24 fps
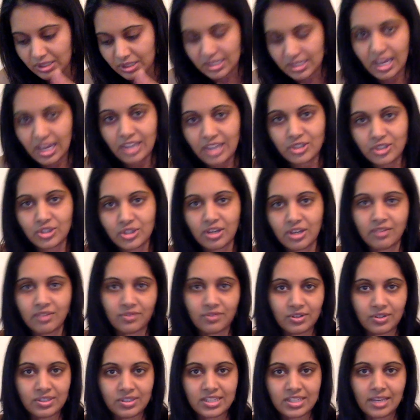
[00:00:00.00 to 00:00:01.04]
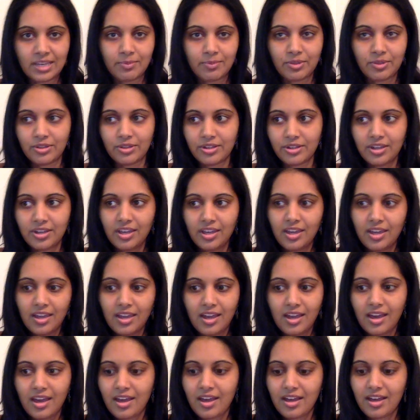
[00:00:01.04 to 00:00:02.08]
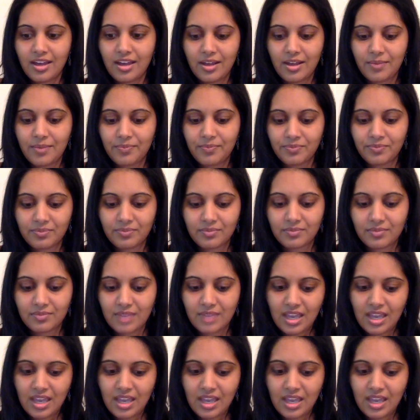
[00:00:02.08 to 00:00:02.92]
tight shot, for example, and